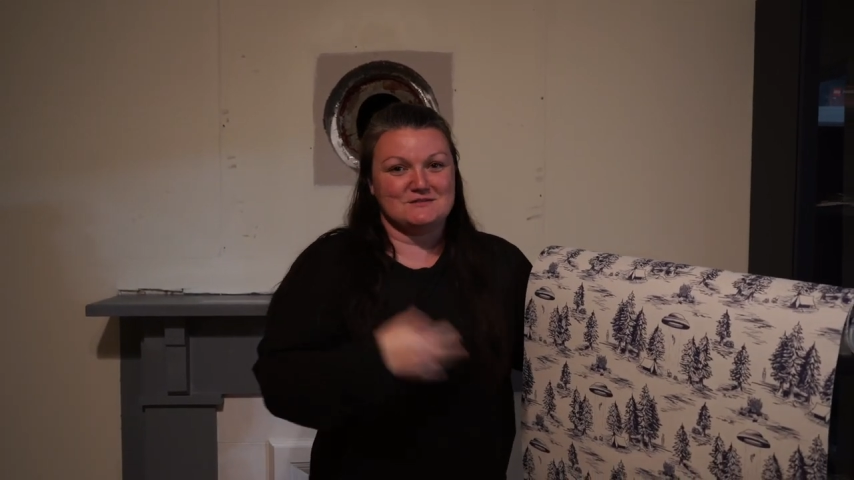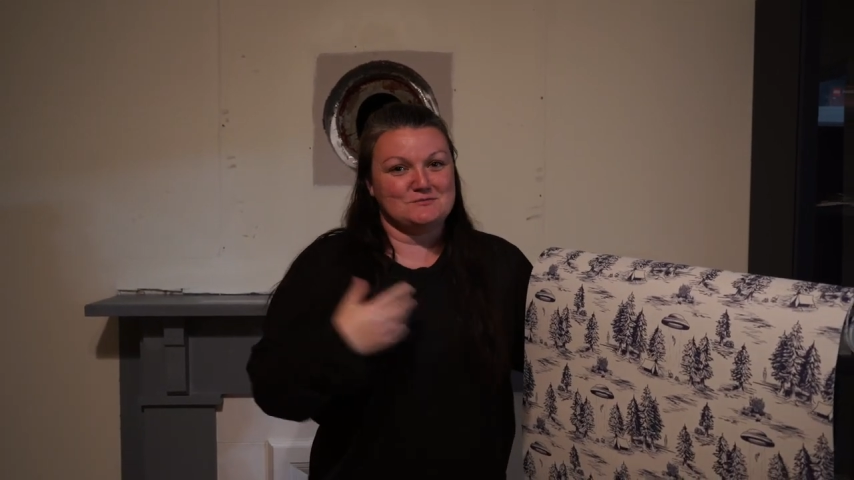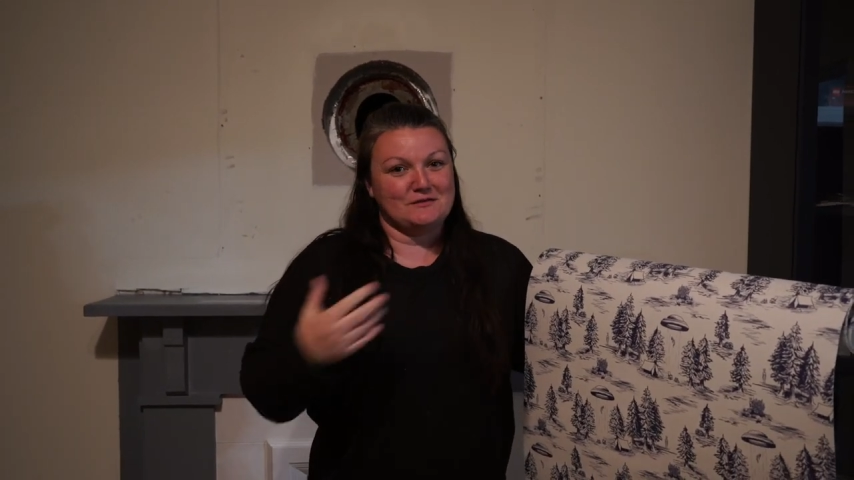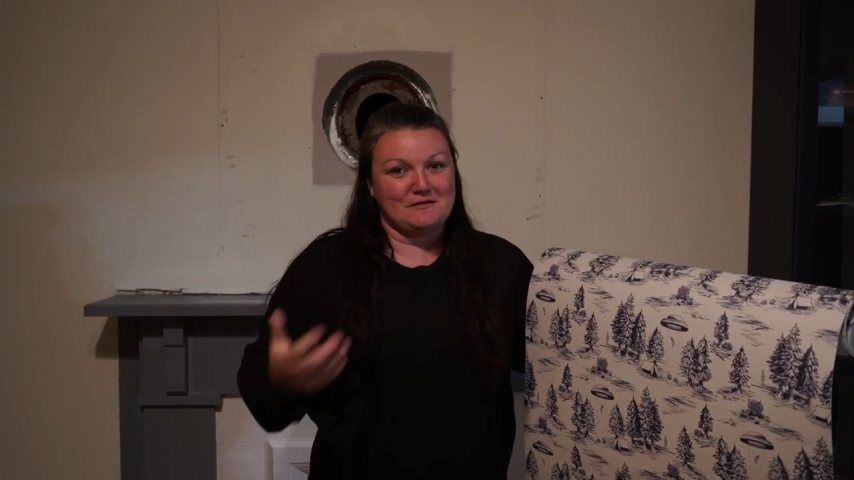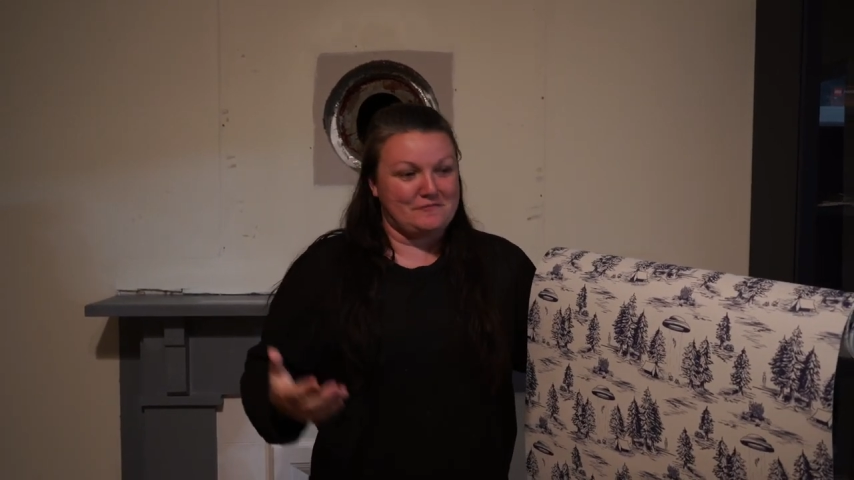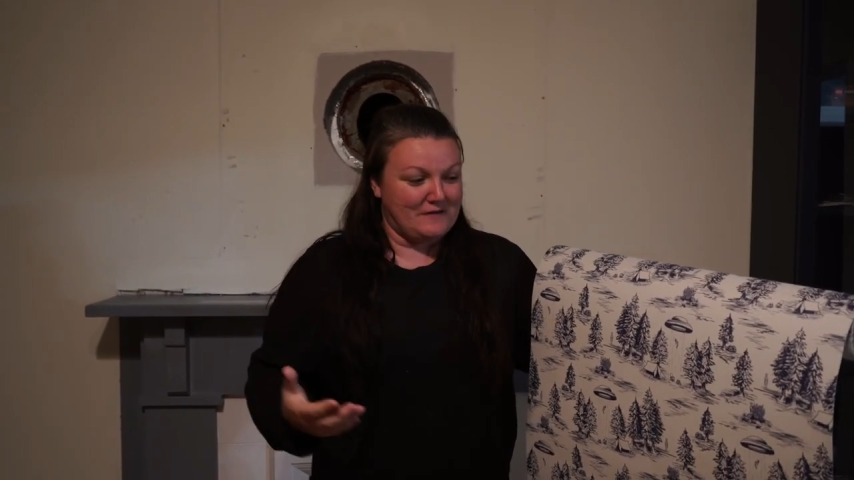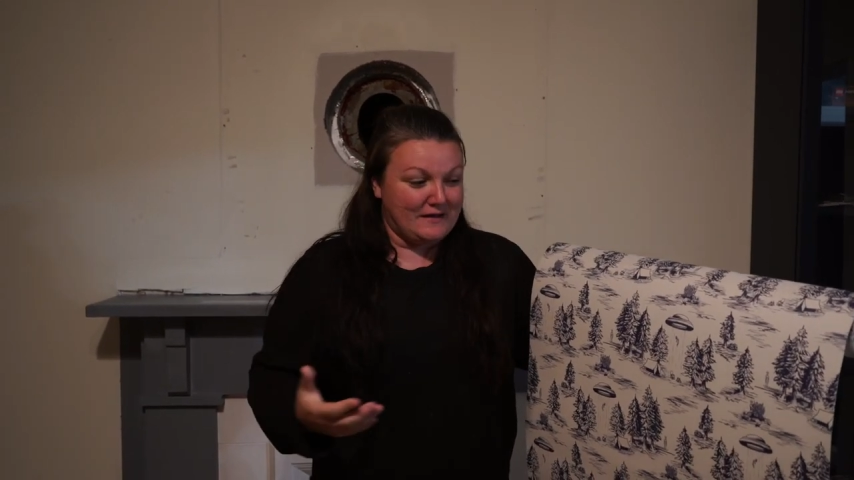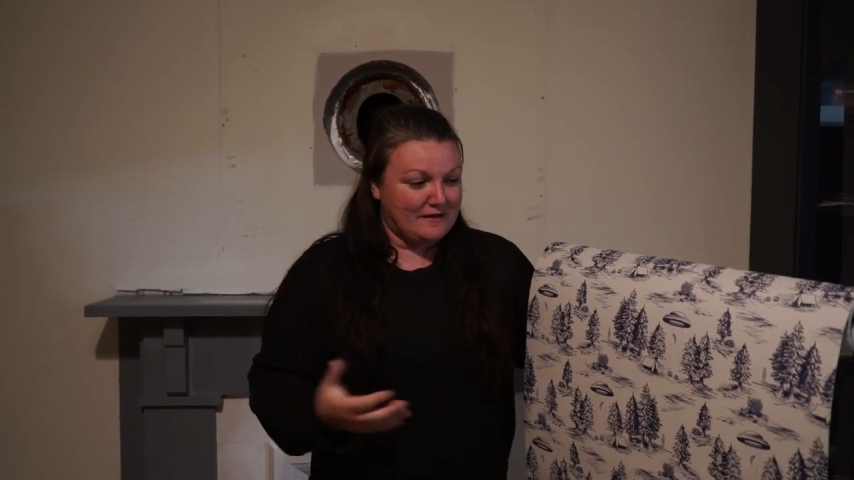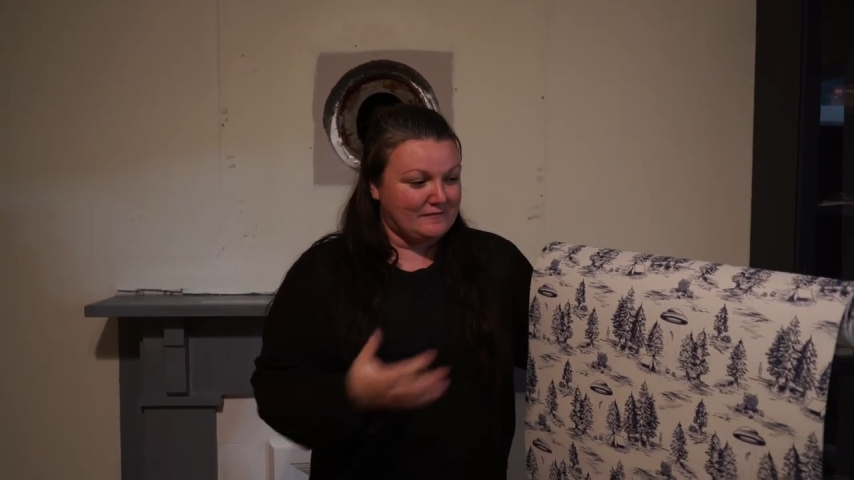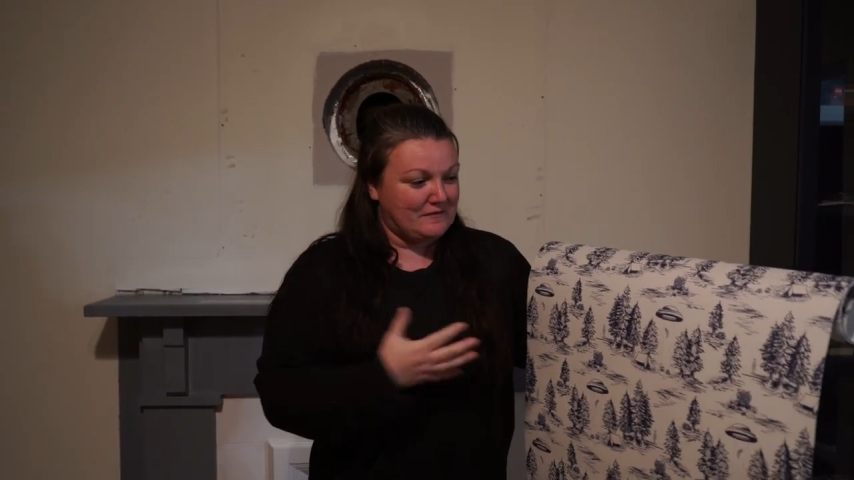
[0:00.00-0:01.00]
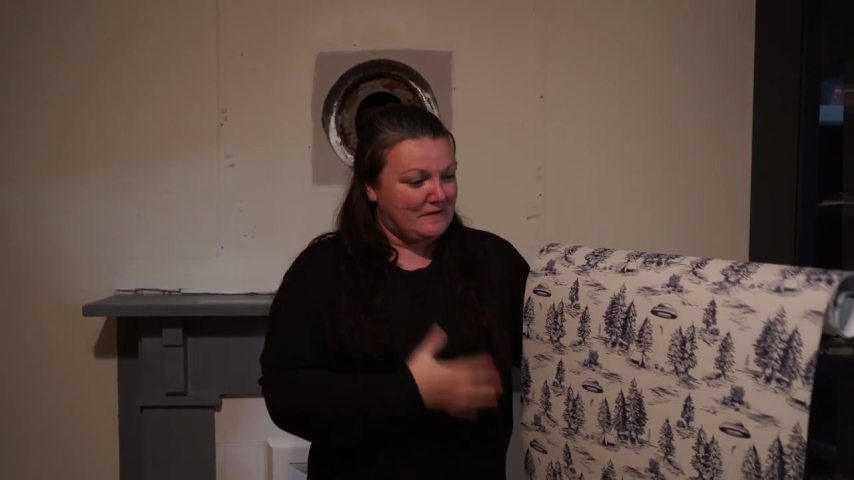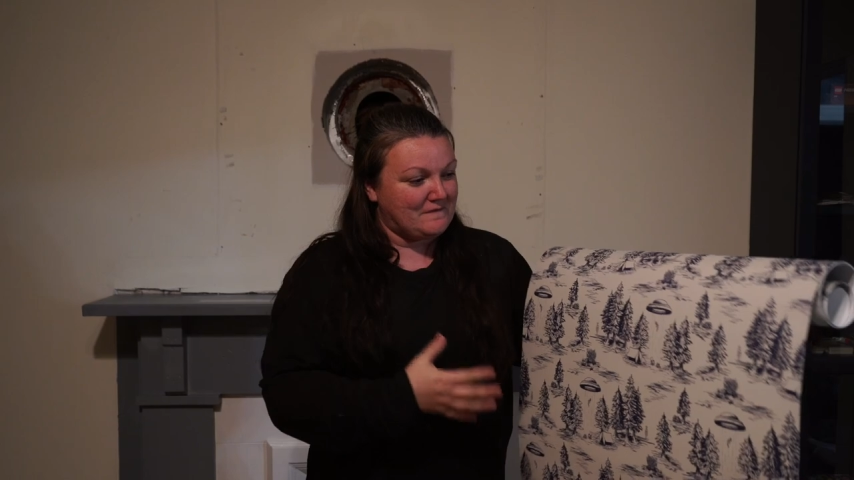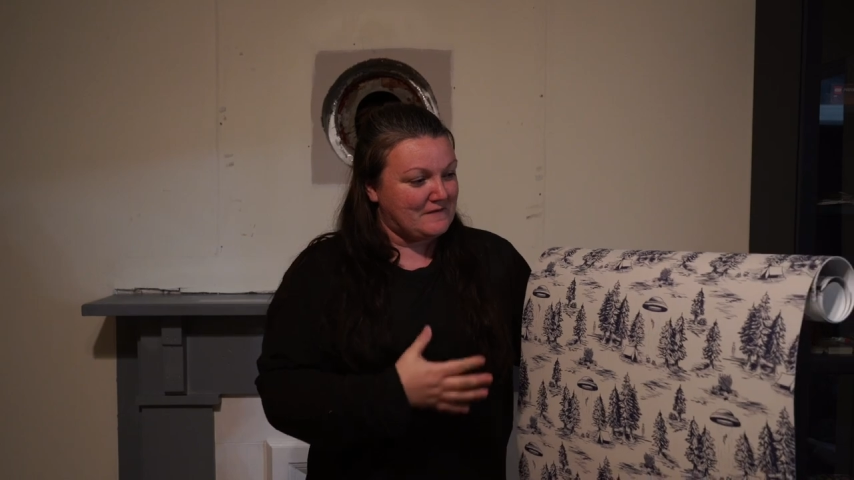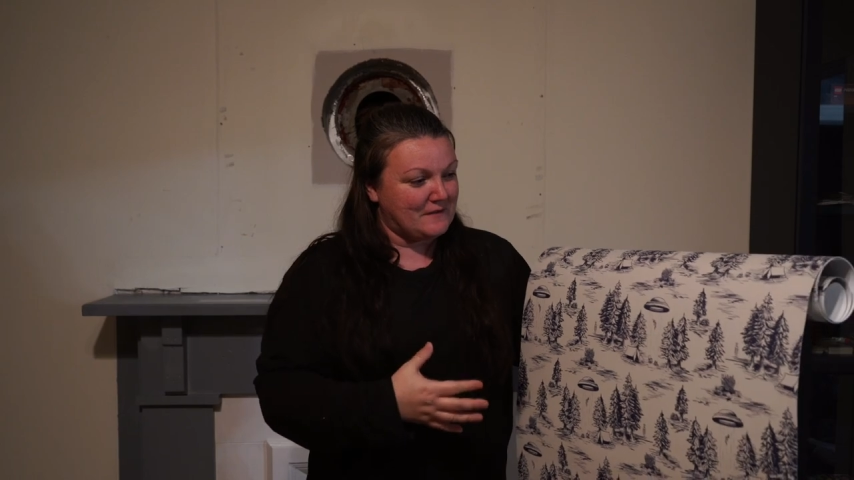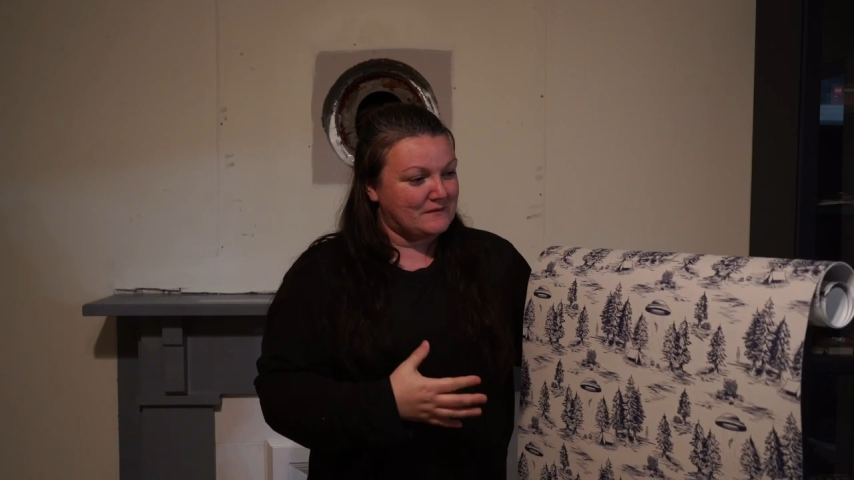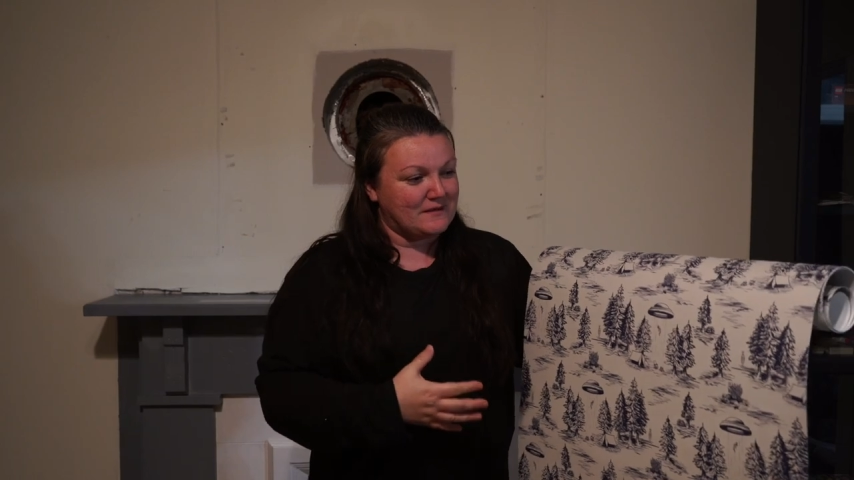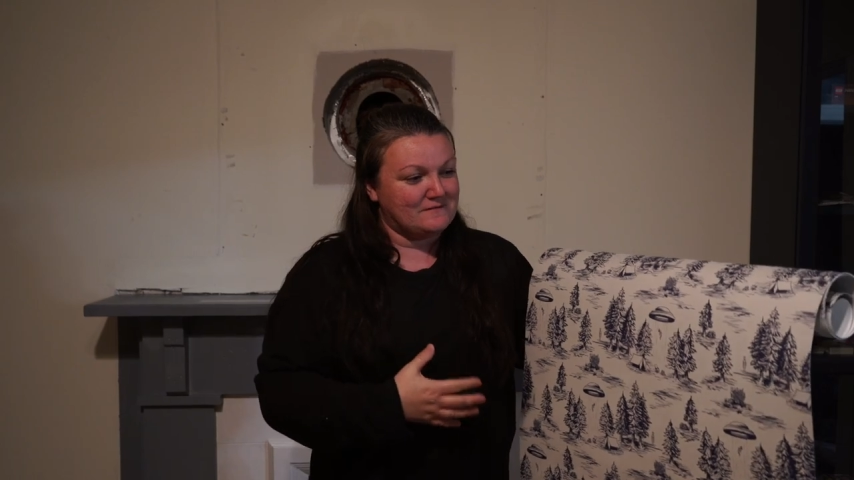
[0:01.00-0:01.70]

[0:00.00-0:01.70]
just really fitting for our family